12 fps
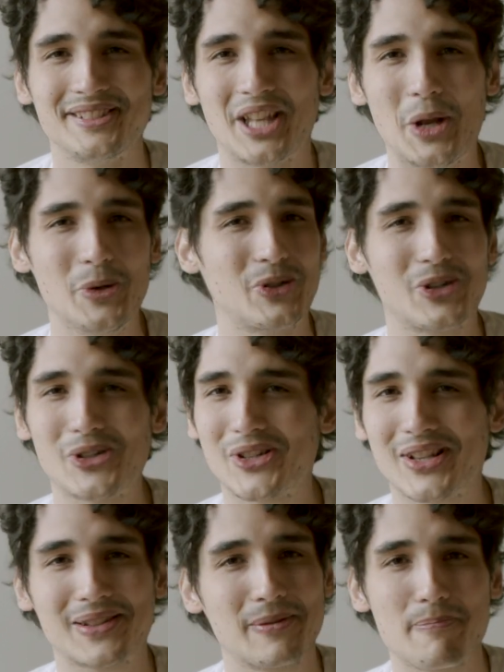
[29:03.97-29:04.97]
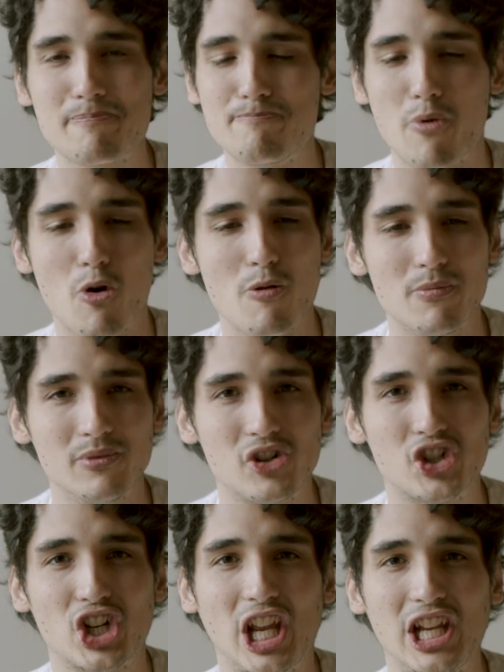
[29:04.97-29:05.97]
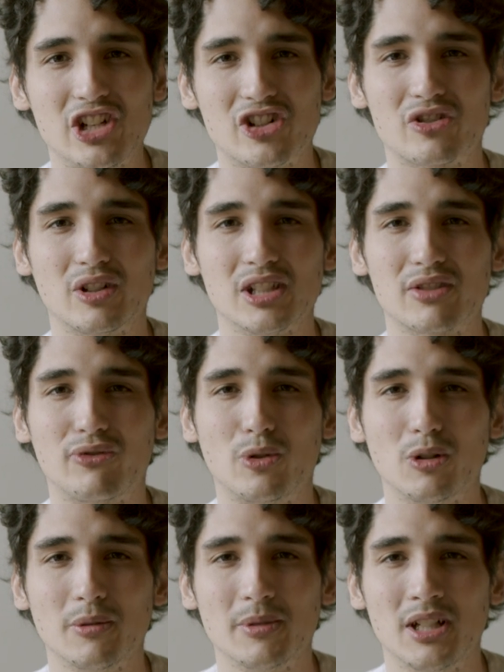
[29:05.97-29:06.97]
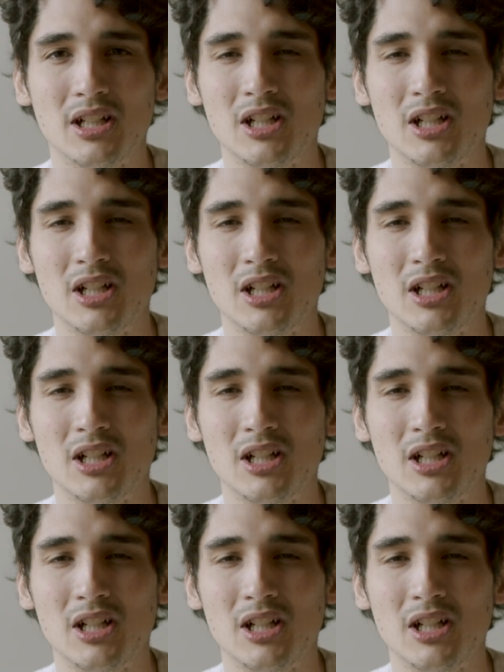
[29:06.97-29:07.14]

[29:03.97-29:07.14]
It was just, boom, changed, transformed.